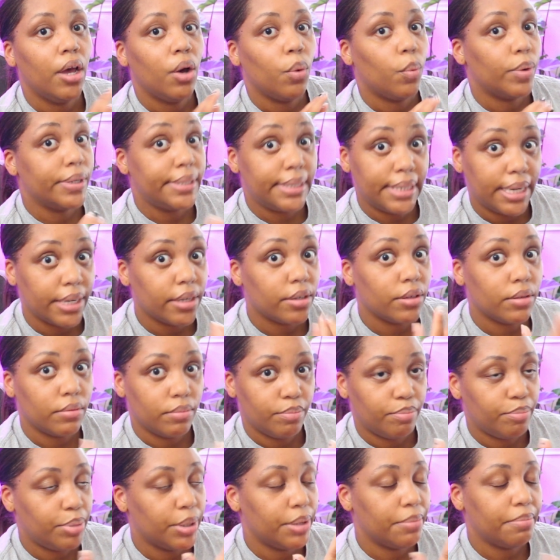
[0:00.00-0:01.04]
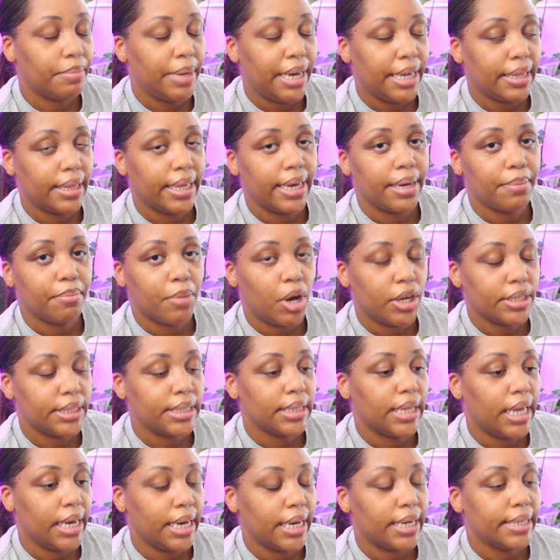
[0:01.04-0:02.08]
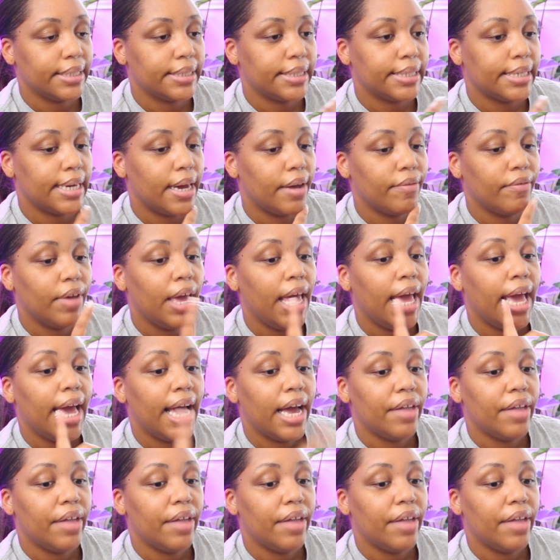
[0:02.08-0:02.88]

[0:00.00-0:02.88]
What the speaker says: once I put my like moss and leca and stuff.